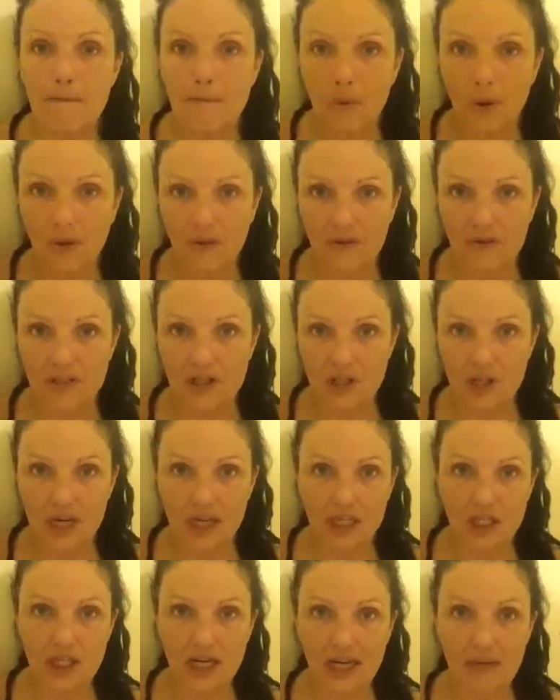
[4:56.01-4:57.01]
put the
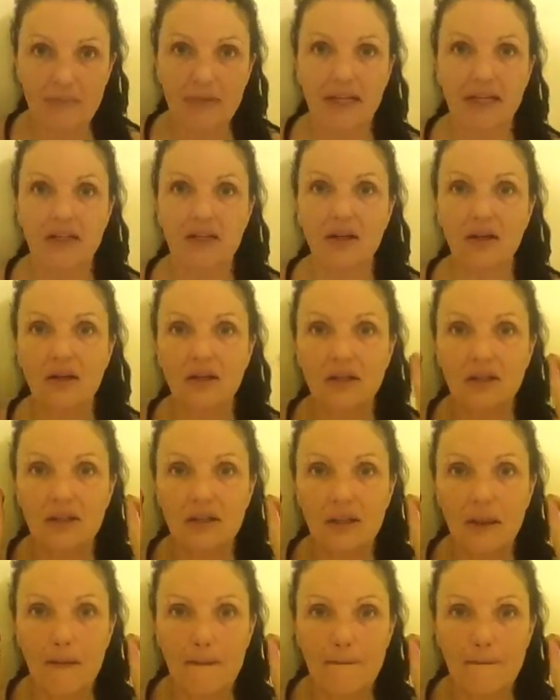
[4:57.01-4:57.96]
strange headband on,